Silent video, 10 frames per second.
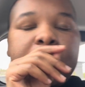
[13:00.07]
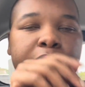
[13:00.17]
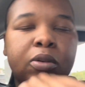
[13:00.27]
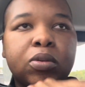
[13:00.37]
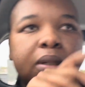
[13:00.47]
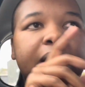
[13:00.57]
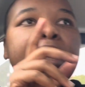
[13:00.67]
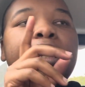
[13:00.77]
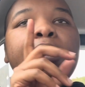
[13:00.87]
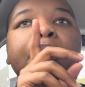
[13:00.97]
to go to
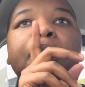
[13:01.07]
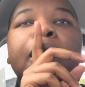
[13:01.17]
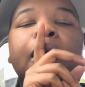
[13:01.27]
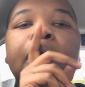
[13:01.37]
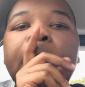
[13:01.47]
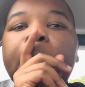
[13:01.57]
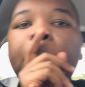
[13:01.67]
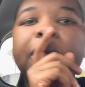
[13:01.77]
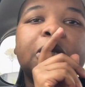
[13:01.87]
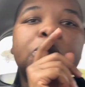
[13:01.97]
Game.
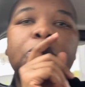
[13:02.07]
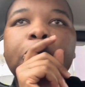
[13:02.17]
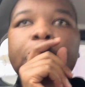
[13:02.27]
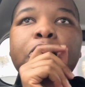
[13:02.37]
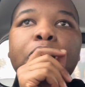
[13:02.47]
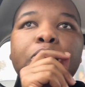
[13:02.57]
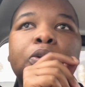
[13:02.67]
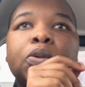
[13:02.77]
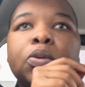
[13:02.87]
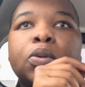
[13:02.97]
We need to
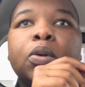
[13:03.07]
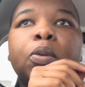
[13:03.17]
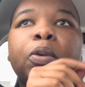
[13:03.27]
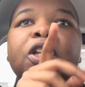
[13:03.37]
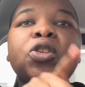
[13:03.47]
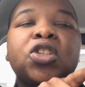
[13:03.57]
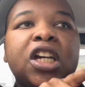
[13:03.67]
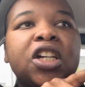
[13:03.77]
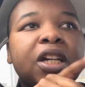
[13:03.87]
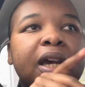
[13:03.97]

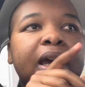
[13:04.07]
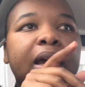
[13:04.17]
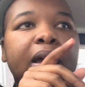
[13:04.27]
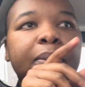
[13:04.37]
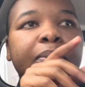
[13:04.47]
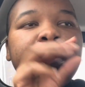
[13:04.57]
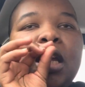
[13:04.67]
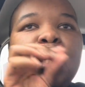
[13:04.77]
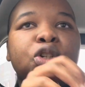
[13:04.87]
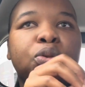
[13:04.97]
change
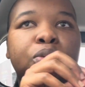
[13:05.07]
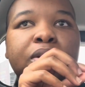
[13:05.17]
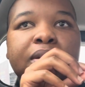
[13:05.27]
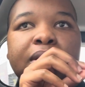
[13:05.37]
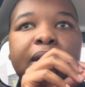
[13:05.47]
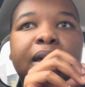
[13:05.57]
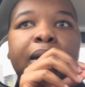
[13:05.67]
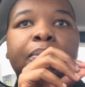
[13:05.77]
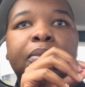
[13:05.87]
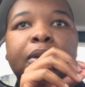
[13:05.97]
her shoes.
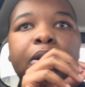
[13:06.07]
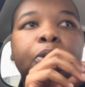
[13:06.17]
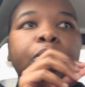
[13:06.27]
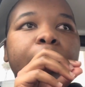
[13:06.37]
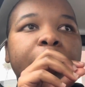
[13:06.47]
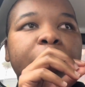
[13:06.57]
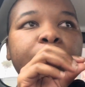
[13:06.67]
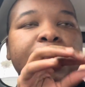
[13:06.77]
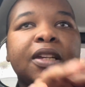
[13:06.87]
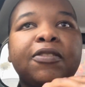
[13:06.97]
She
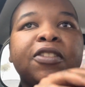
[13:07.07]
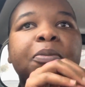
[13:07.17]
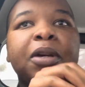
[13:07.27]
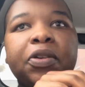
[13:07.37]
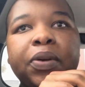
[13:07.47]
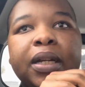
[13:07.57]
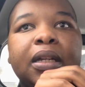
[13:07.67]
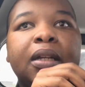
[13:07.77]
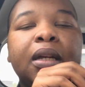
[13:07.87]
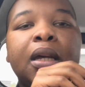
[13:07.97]
was gifted by
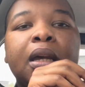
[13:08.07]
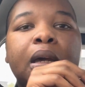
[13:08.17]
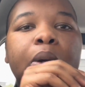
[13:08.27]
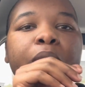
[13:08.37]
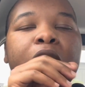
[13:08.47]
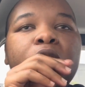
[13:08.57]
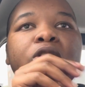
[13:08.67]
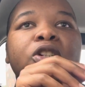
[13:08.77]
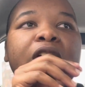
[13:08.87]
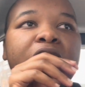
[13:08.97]
Granny. We need
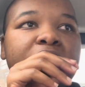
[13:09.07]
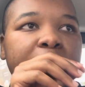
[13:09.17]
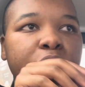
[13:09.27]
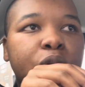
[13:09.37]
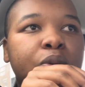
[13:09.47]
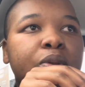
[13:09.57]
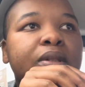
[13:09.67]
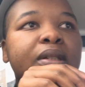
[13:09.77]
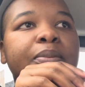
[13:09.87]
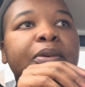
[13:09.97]
to change her
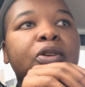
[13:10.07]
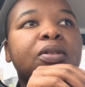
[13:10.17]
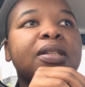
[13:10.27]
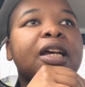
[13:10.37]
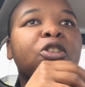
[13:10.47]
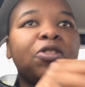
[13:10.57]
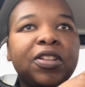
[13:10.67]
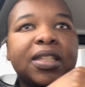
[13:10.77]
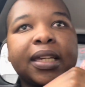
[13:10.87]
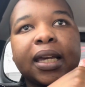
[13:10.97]
shoes because they are not
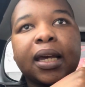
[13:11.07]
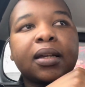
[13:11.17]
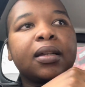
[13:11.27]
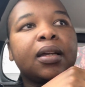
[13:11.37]
fitting her.